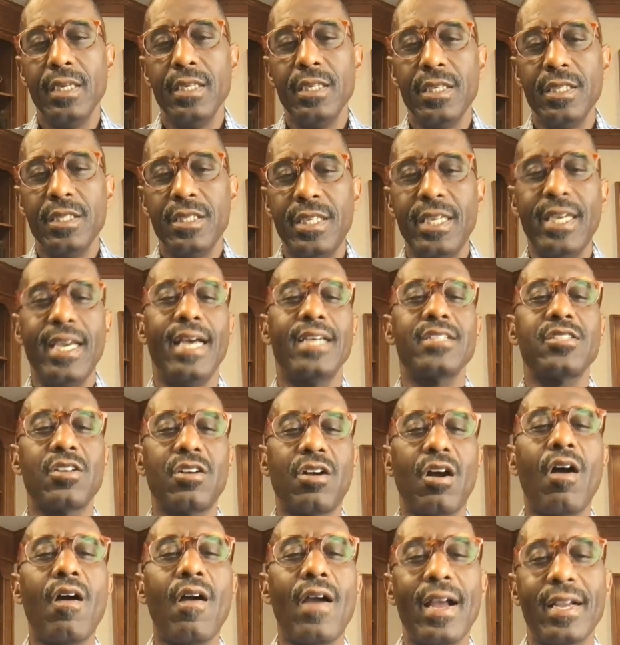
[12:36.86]
She has a
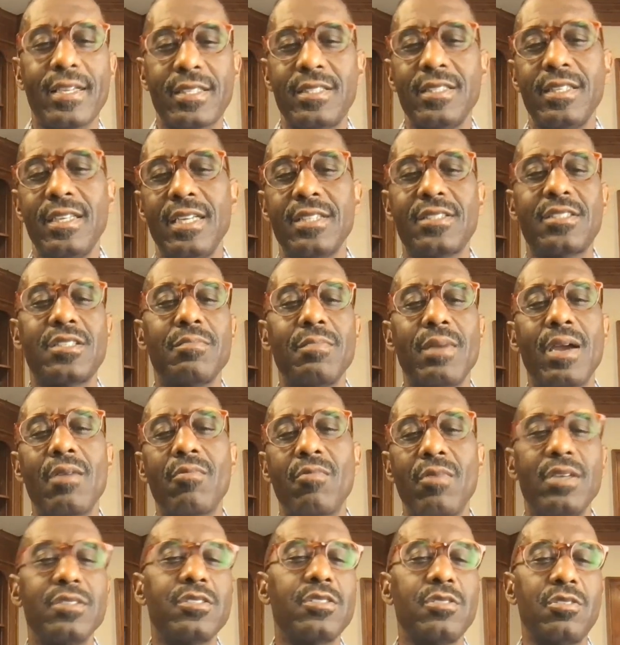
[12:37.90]
car accident. Somebody
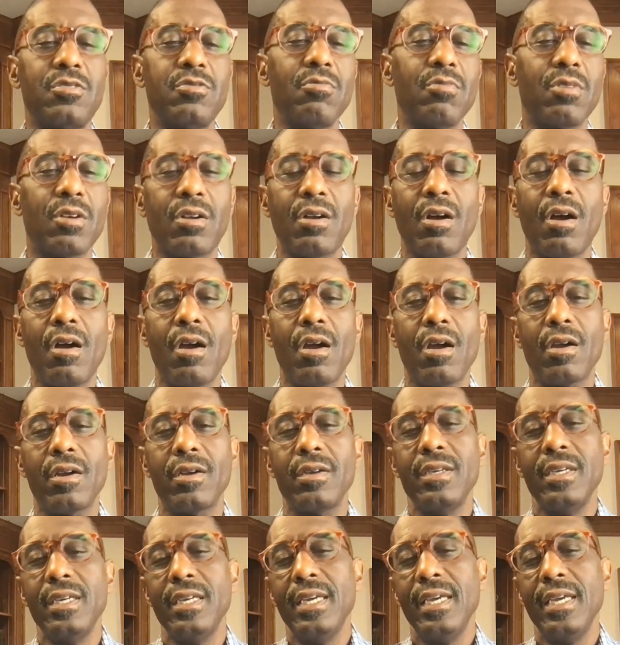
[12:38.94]
runs into her car